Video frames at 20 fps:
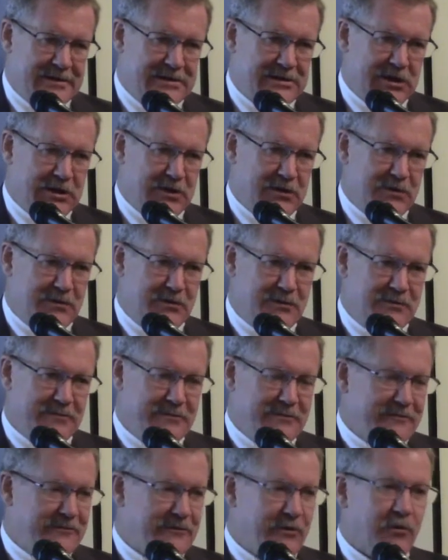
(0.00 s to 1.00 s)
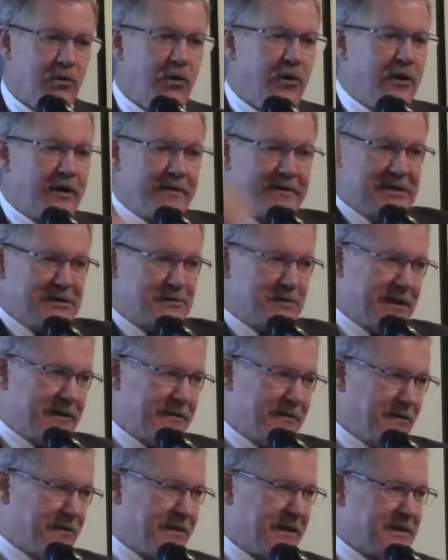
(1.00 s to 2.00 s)
so for all of these
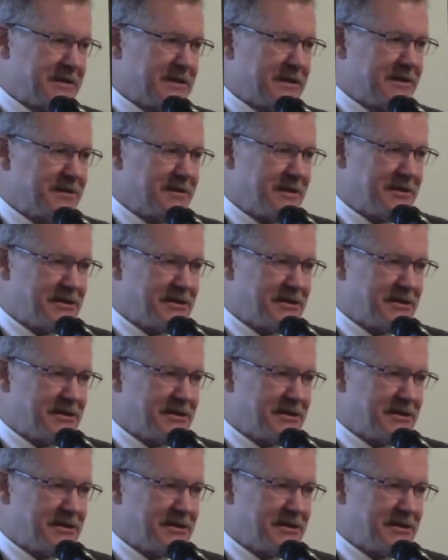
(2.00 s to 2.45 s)
wonderful things that